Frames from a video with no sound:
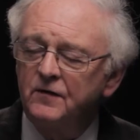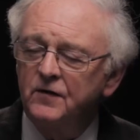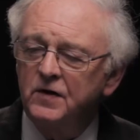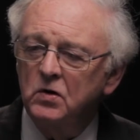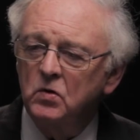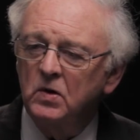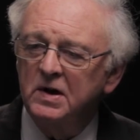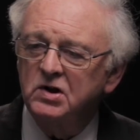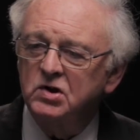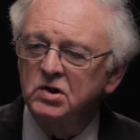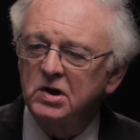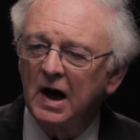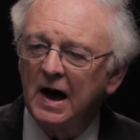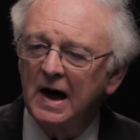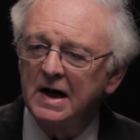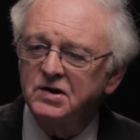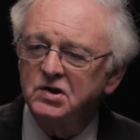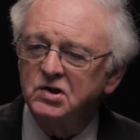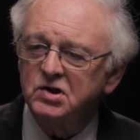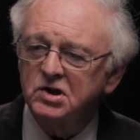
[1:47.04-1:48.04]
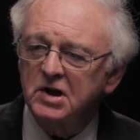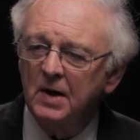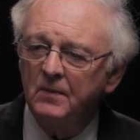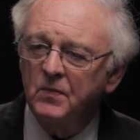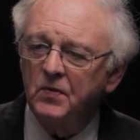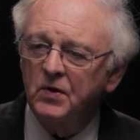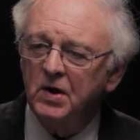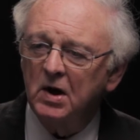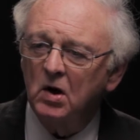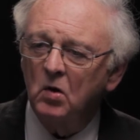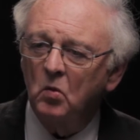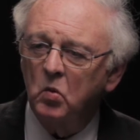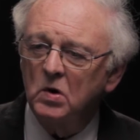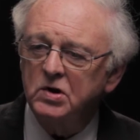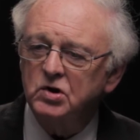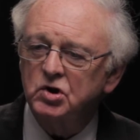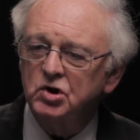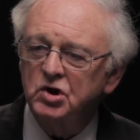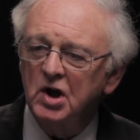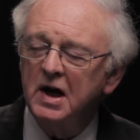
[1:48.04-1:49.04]
view it as something
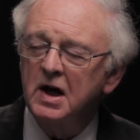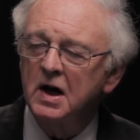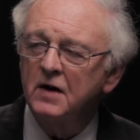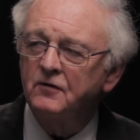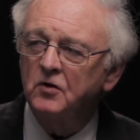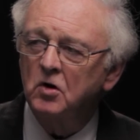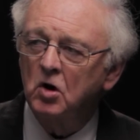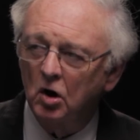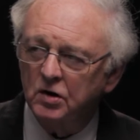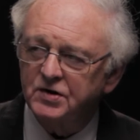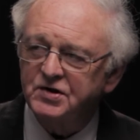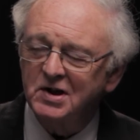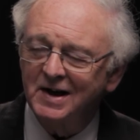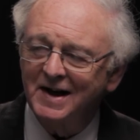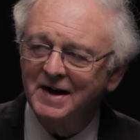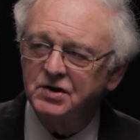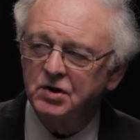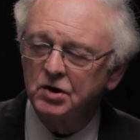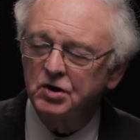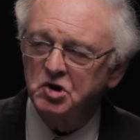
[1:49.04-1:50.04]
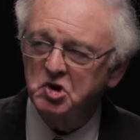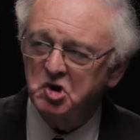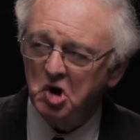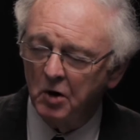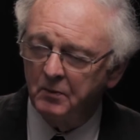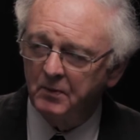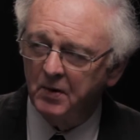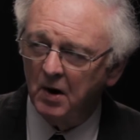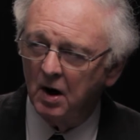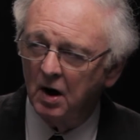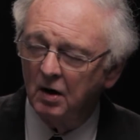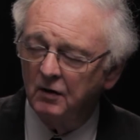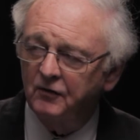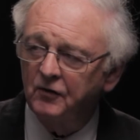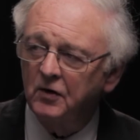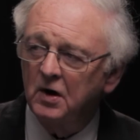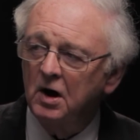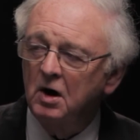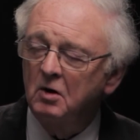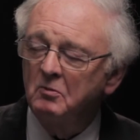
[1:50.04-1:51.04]
which they have got to get on top
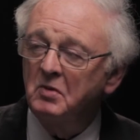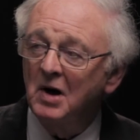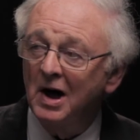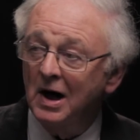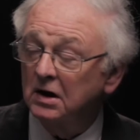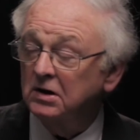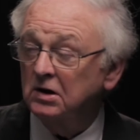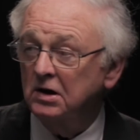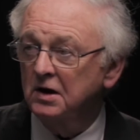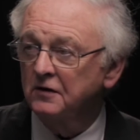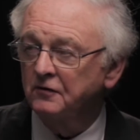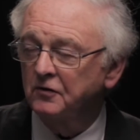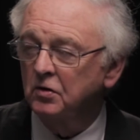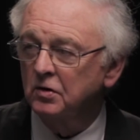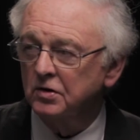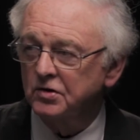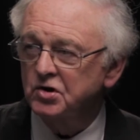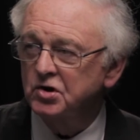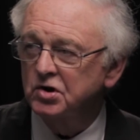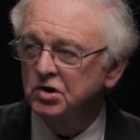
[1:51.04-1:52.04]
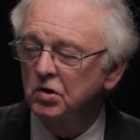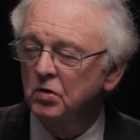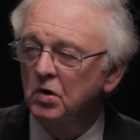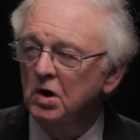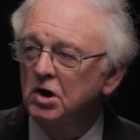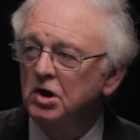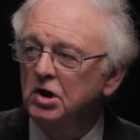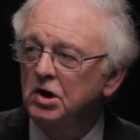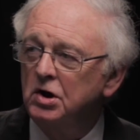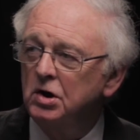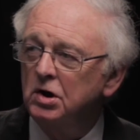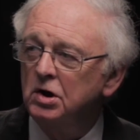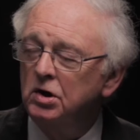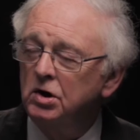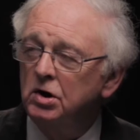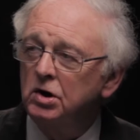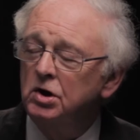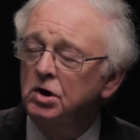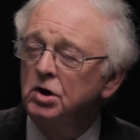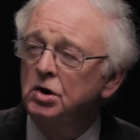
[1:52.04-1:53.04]
of, partly, of course, to
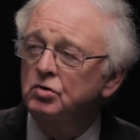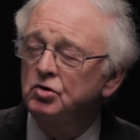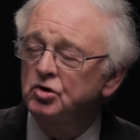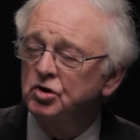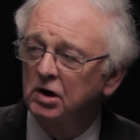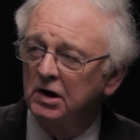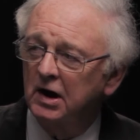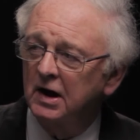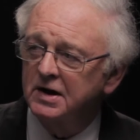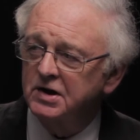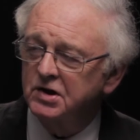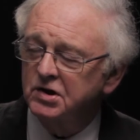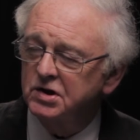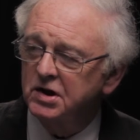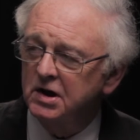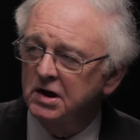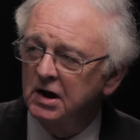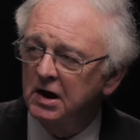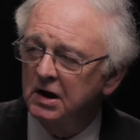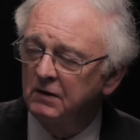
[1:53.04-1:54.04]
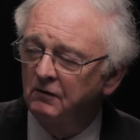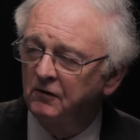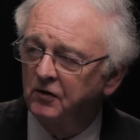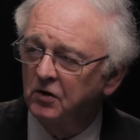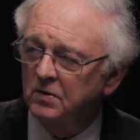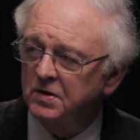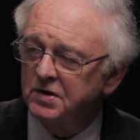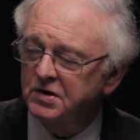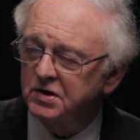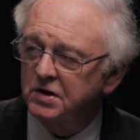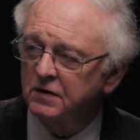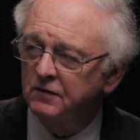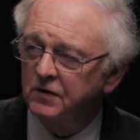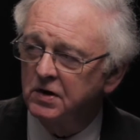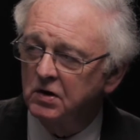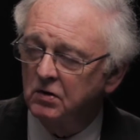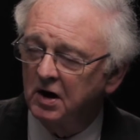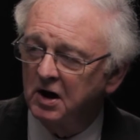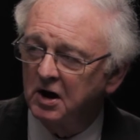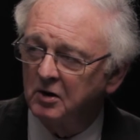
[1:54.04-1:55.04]
neutralise the influence of
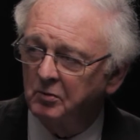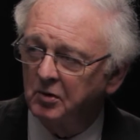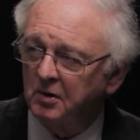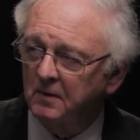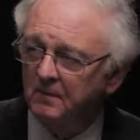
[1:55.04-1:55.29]
UKIP,